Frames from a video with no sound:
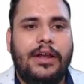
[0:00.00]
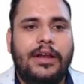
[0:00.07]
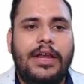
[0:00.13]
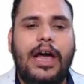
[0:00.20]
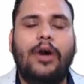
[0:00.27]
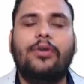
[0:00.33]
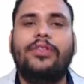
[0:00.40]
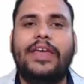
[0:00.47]

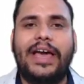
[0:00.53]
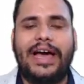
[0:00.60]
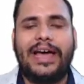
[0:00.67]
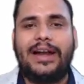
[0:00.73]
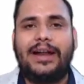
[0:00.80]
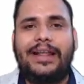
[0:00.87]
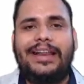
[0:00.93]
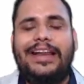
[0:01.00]
Now they
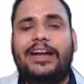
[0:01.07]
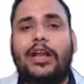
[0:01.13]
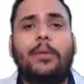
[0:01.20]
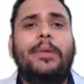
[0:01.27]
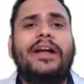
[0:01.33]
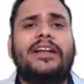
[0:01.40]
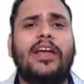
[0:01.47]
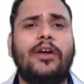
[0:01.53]
are little bit